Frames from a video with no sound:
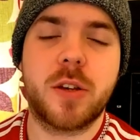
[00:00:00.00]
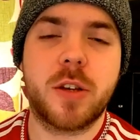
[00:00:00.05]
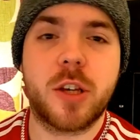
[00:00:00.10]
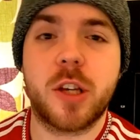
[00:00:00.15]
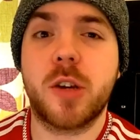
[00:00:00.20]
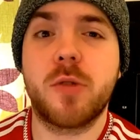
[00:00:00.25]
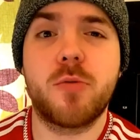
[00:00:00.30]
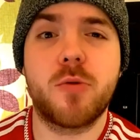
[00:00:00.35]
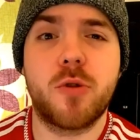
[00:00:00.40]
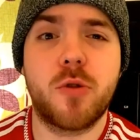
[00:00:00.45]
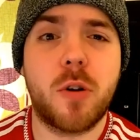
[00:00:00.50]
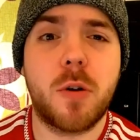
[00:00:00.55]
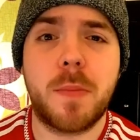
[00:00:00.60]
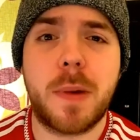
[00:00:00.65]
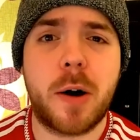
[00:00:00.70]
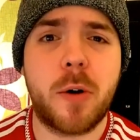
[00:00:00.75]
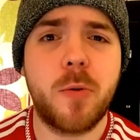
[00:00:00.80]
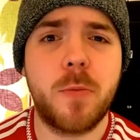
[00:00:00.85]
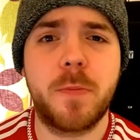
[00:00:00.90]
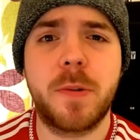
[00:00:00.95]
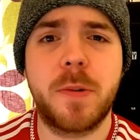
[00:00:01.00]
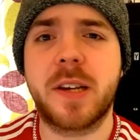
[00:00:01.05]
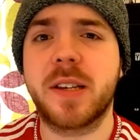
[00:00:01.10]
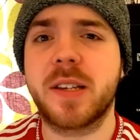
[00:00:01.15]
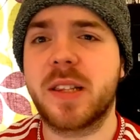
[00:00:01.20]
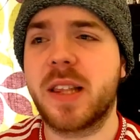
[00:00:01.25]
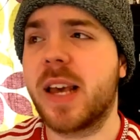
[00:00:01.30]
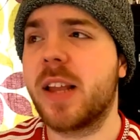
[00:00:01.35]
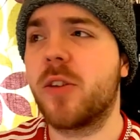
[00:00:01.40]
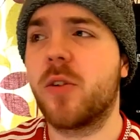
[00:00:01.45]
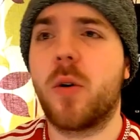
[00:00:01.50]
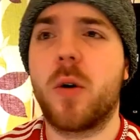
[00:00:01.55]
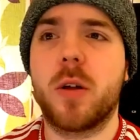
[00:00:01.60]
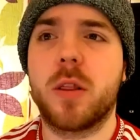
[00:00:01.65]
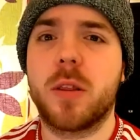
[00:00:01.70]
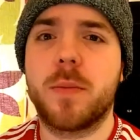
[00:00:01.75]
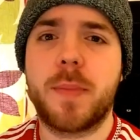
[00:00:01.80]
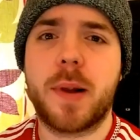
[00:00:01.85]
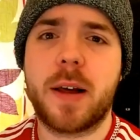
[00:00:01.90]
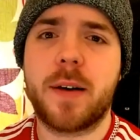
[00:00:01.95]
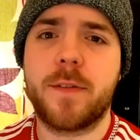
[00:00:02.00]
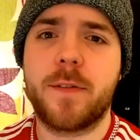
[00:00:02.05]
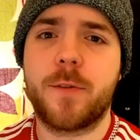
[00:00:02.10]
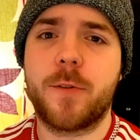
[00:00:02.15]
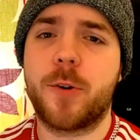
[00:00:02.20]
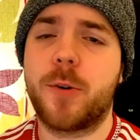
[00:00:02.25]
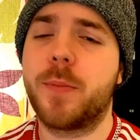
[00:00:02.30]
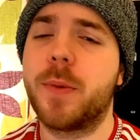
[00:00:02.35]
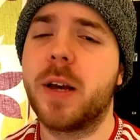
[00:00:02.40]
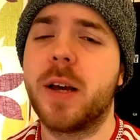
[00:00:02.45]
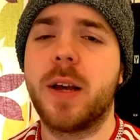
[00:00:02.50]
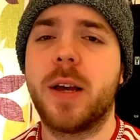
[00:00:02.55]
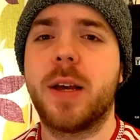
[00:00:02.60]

you know about because they're not on the platform.